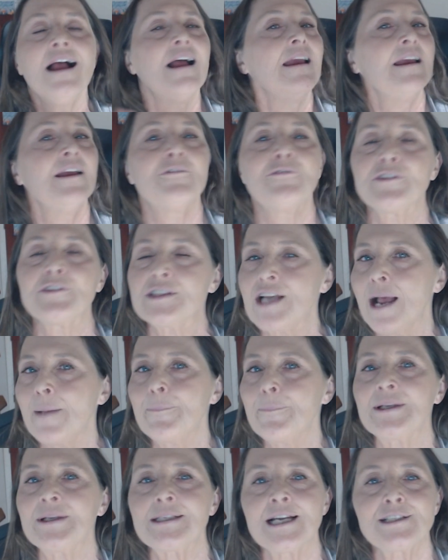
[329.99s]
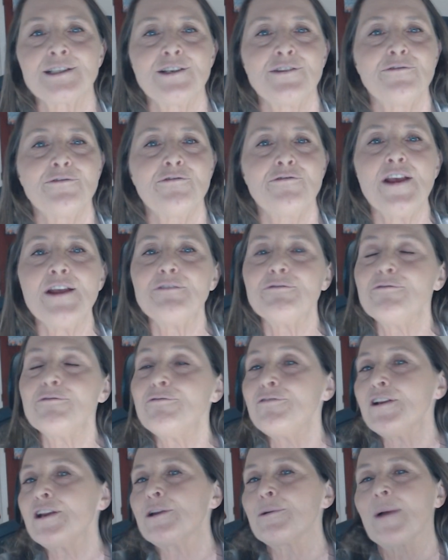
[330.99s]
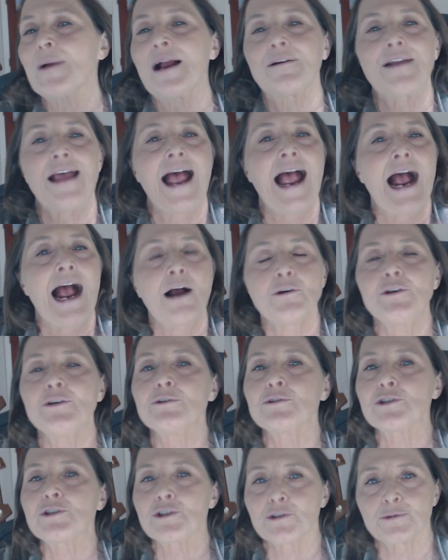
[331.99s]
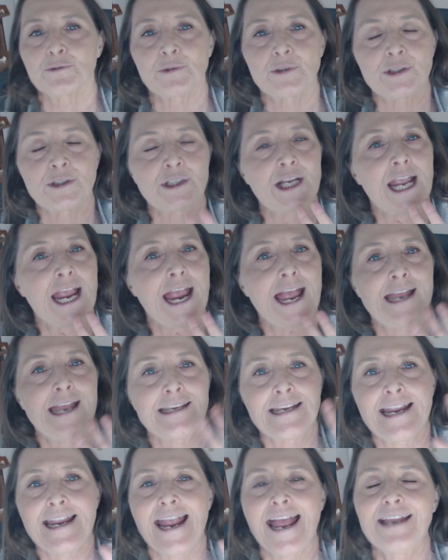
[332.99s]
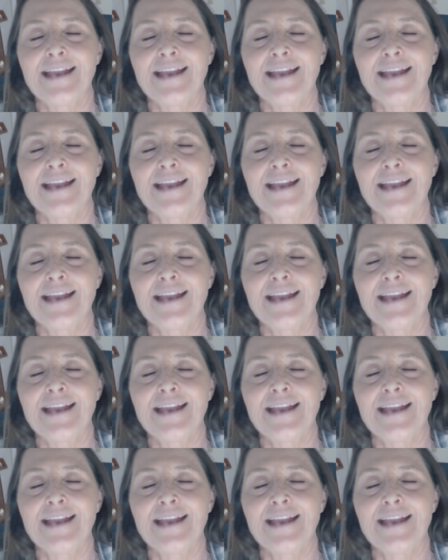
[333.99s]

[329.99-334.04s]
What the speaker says: If a topic doesn't fit, figure out how your children can